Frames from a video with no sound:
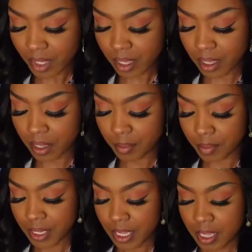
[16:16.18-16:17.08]

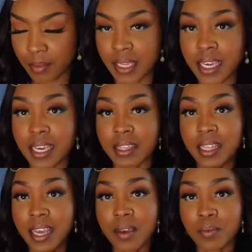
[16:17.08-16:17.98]
Um, but yeah,
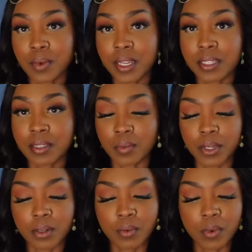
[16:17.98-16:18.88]
that was the
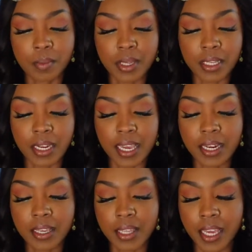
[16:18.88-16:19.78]
Wonder Woman
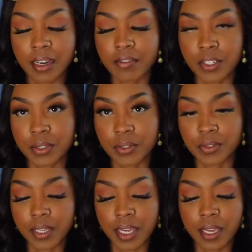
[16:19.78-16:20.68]
80th
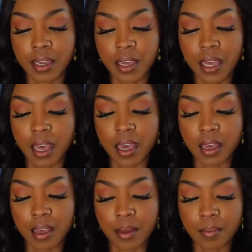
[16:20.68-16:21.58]
anniversary
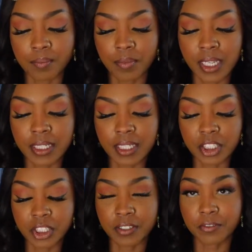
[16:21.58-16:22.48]
um,
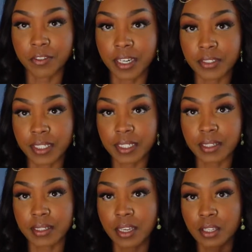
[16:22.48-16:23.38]
edition
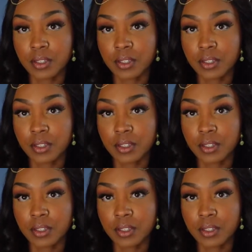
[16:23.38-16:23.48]
fragrance.